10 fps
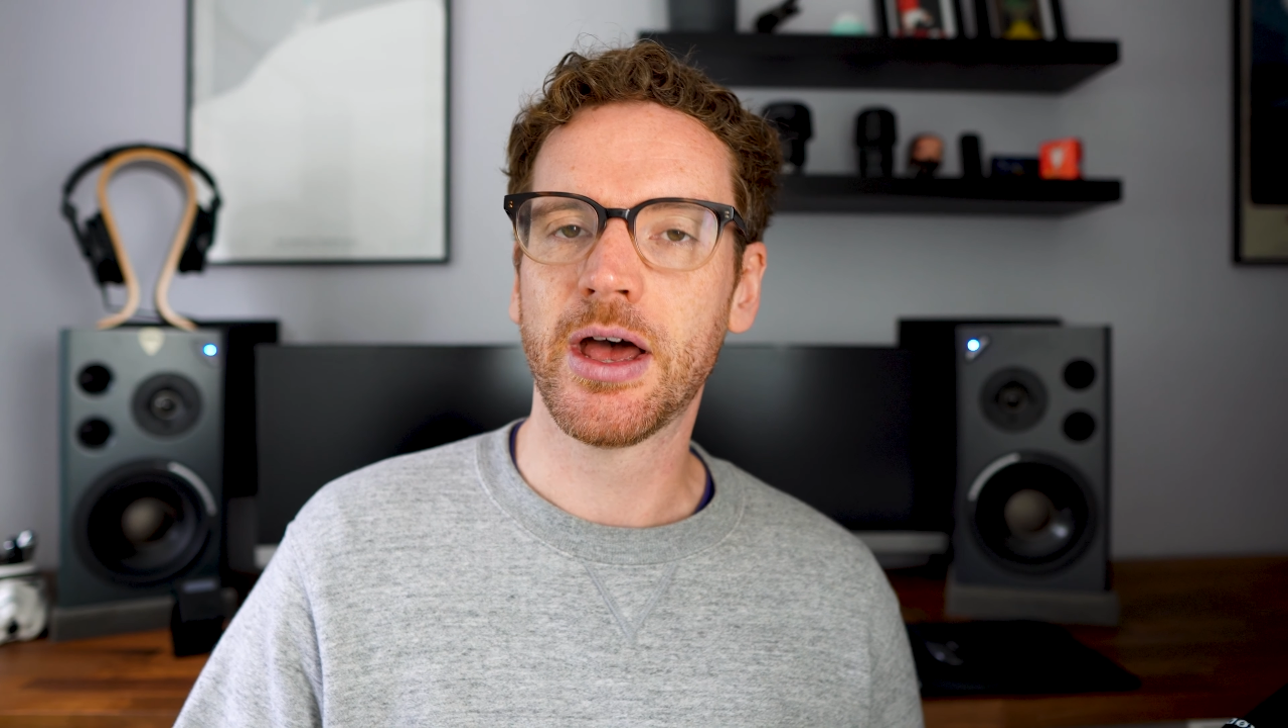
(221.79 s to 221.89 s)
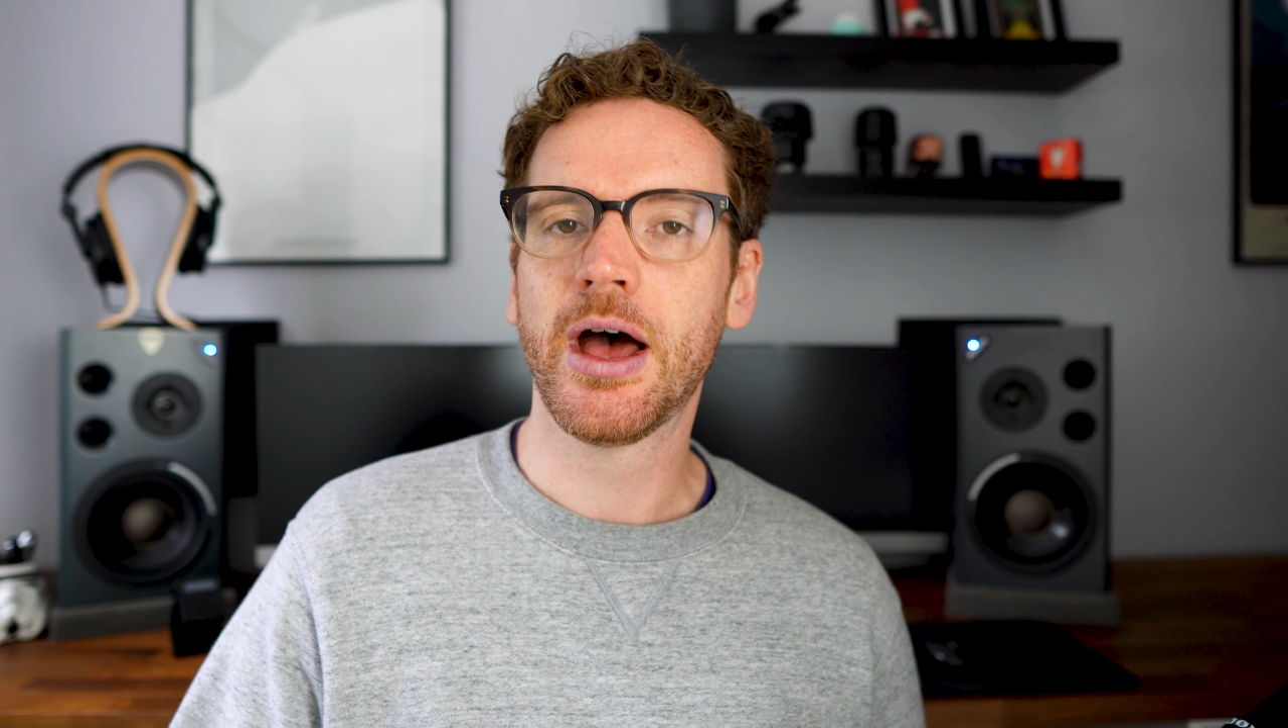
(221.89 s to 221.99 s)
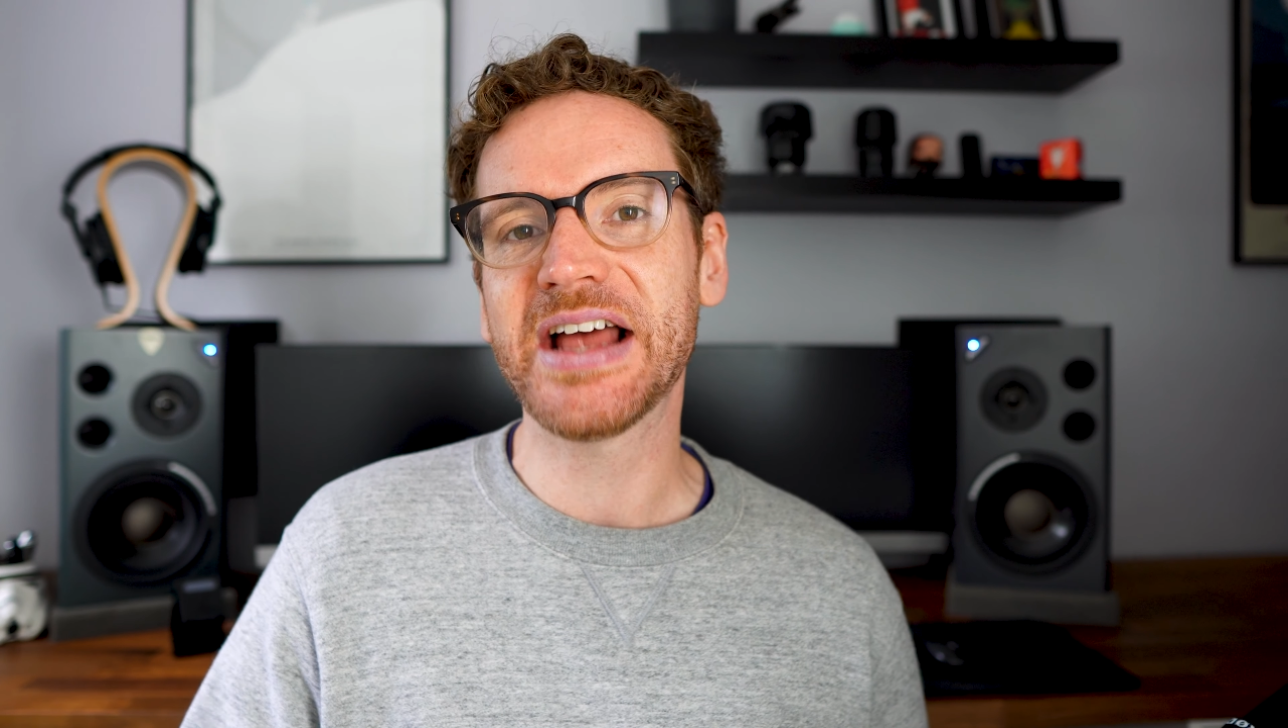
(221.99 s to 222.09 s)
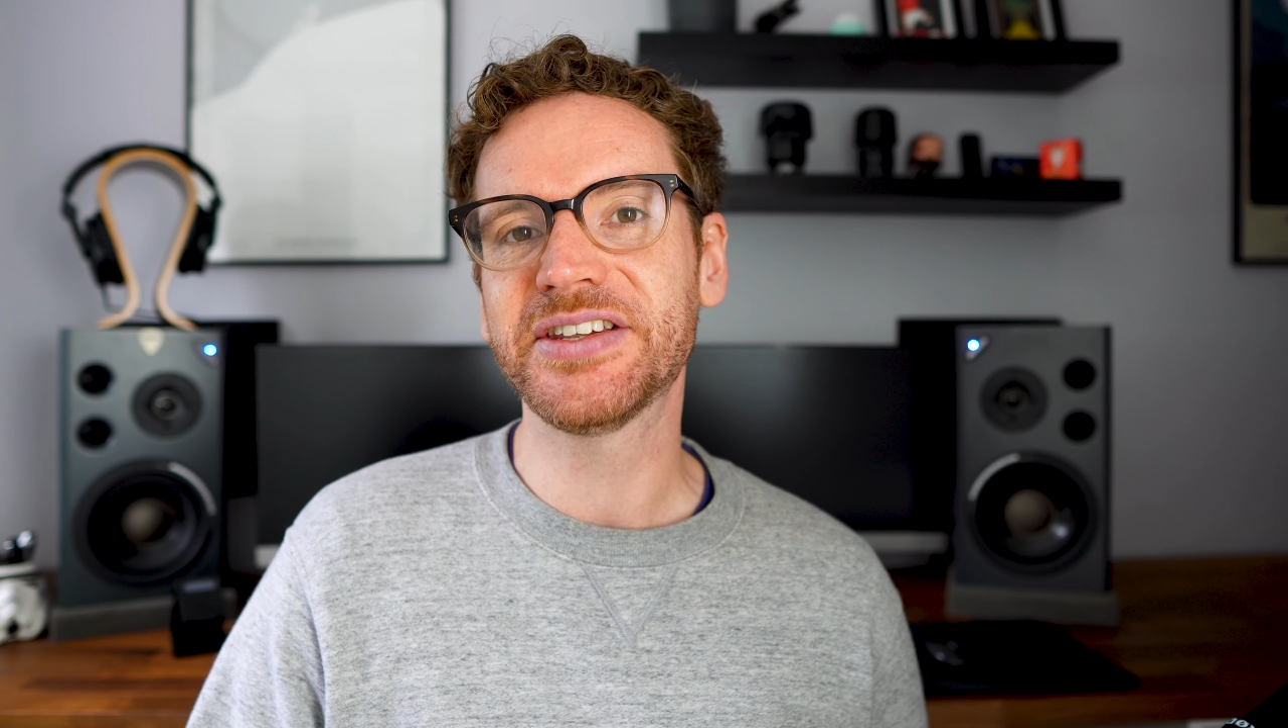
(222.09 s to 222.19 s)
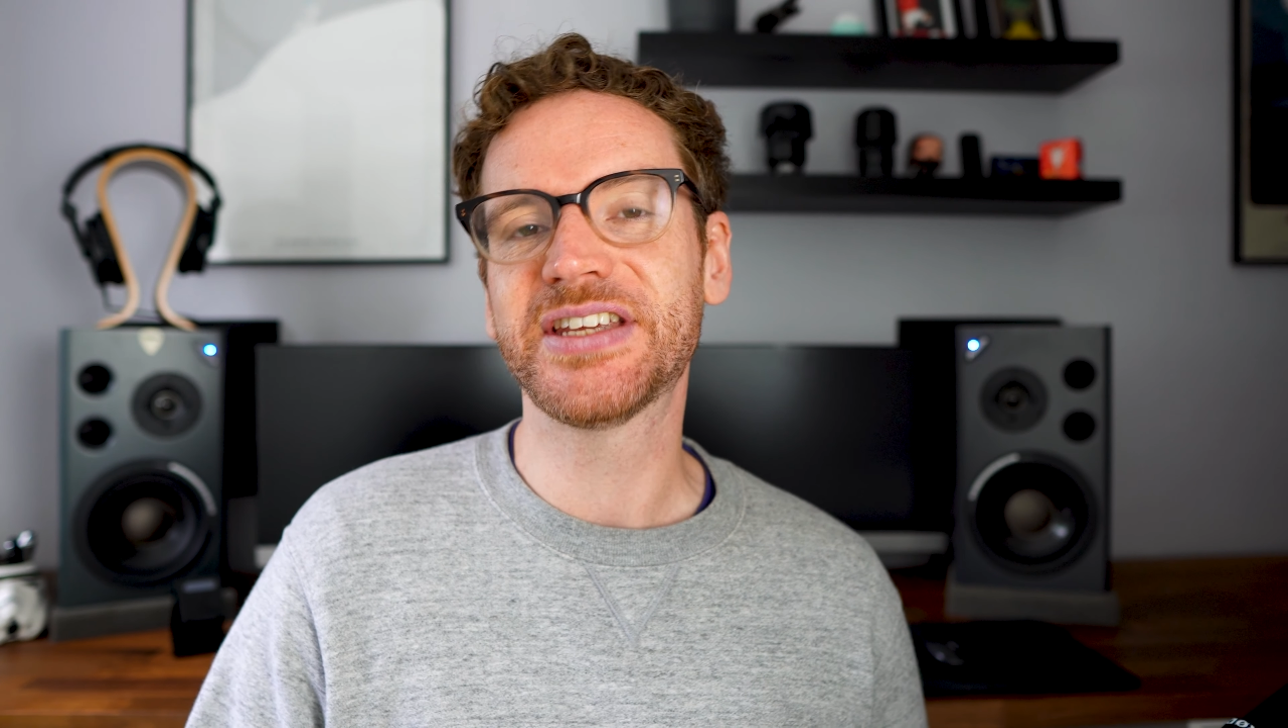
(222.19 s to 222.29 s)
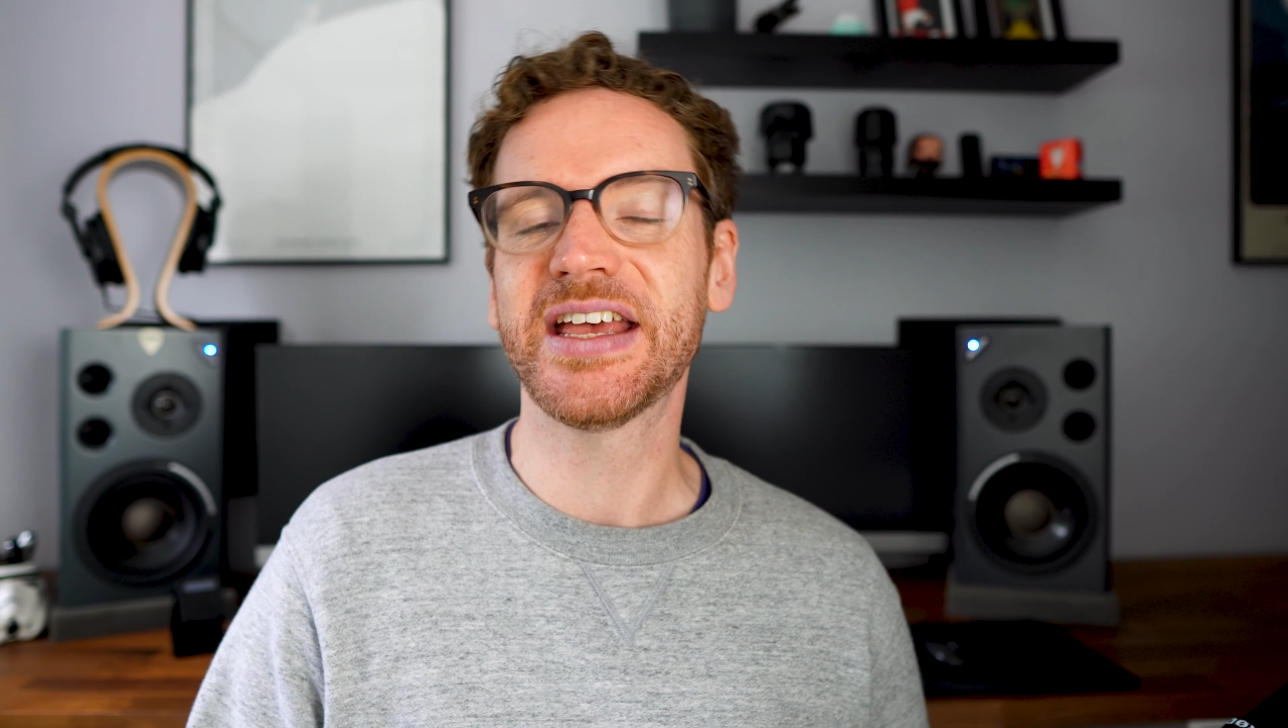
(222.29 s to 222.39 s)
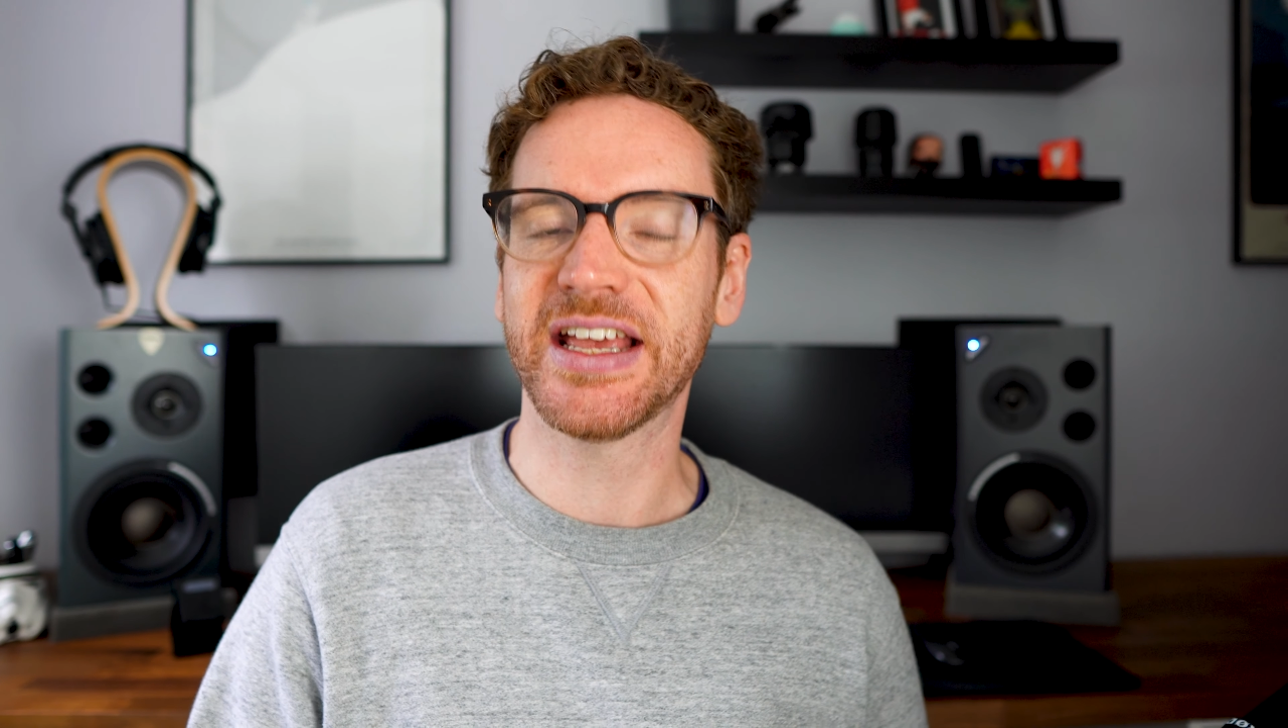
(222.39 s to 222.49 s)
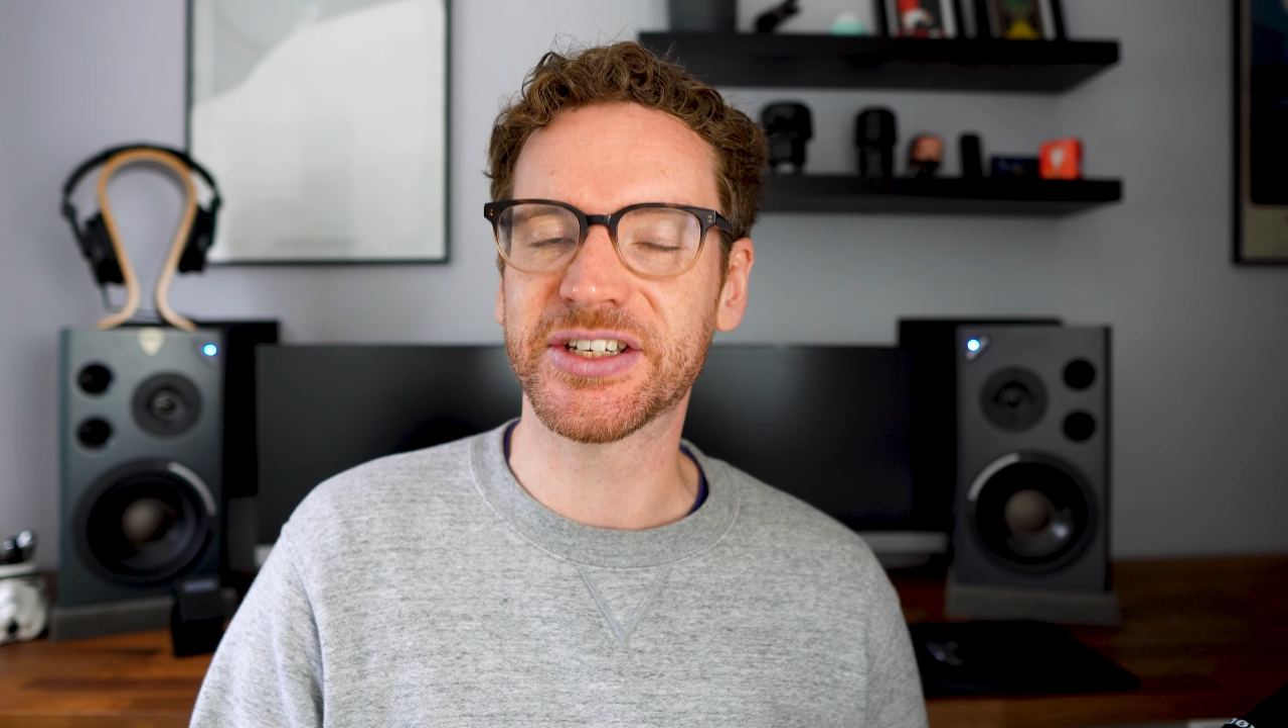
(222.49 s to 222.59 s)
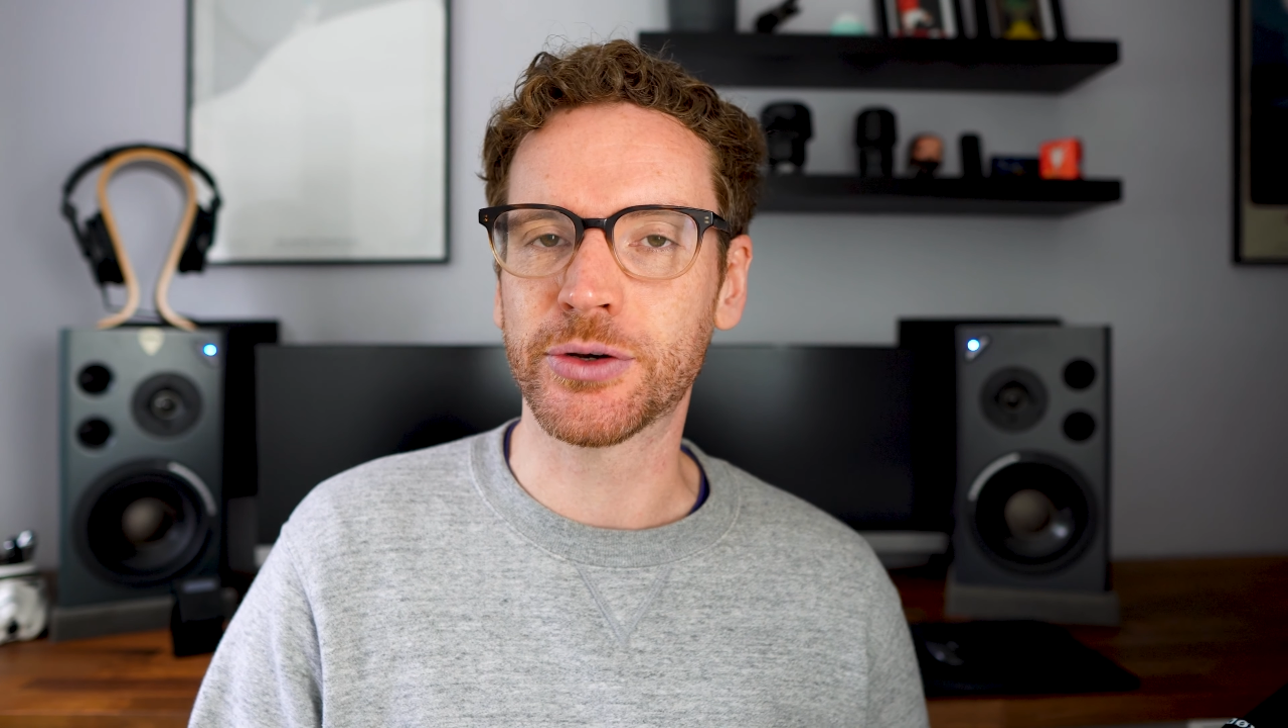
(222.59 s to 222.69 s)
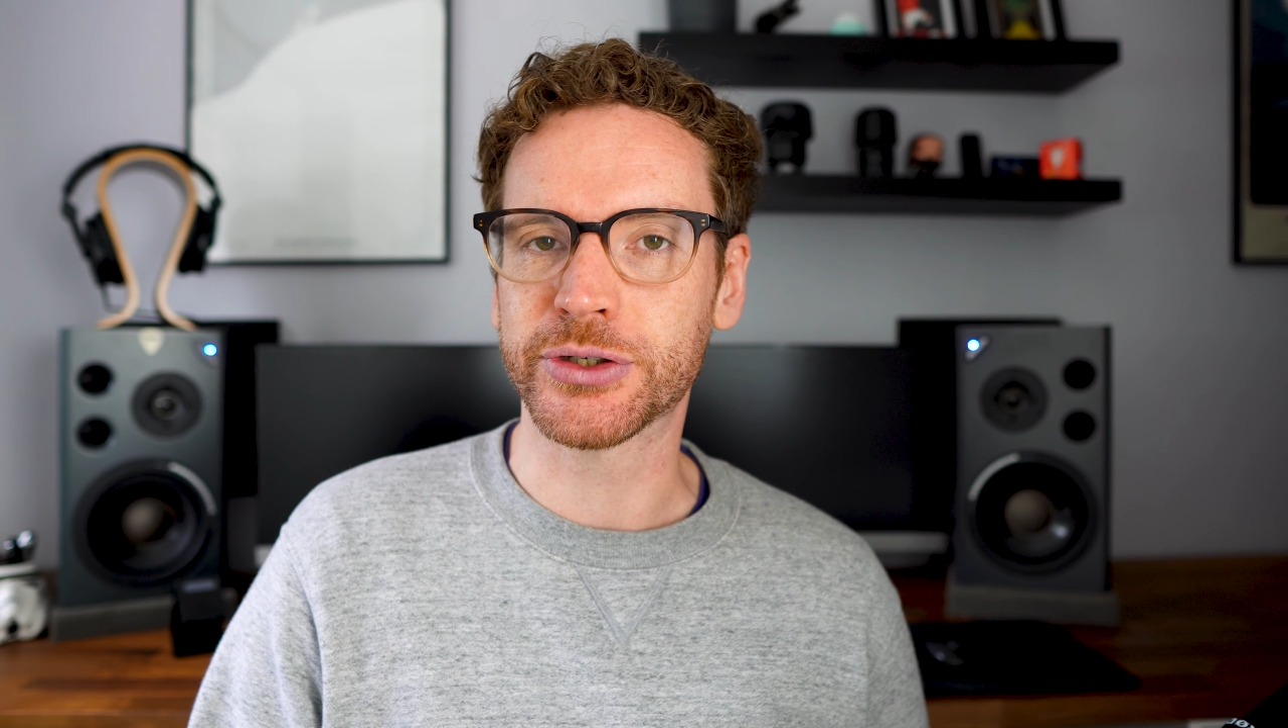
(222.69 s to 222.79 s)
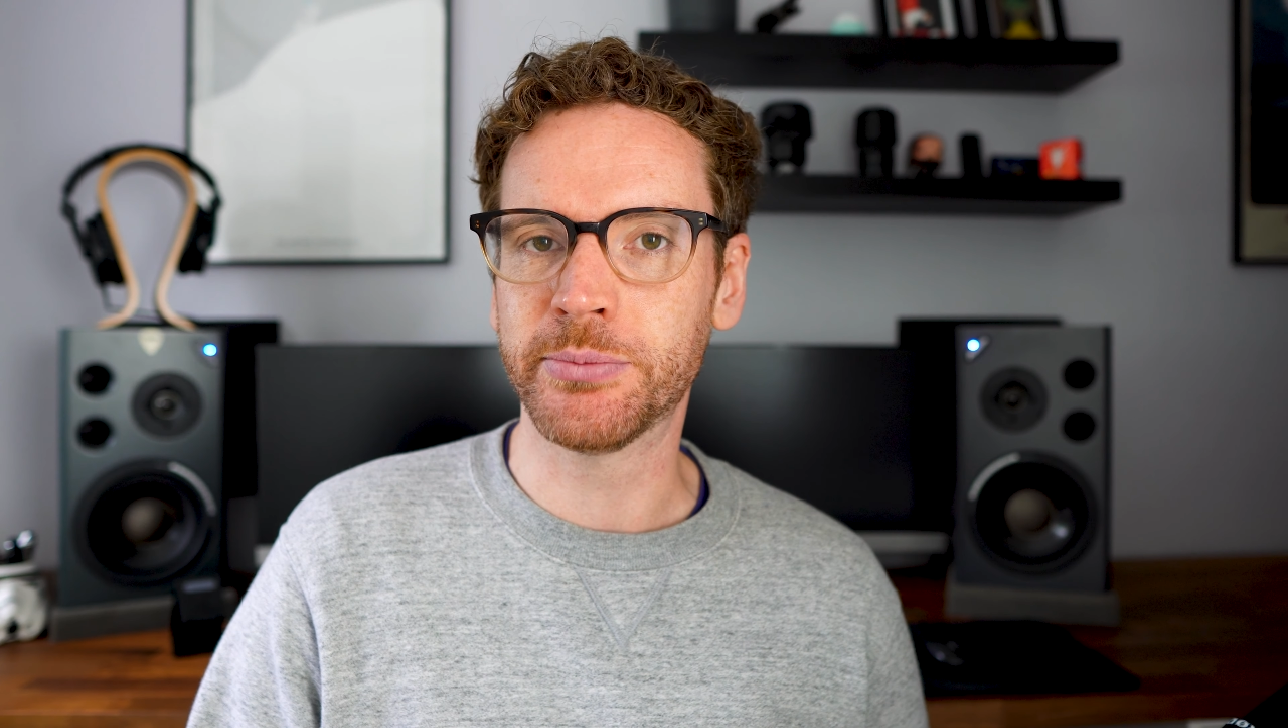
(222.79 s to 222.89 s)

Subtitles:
and setting it as a custom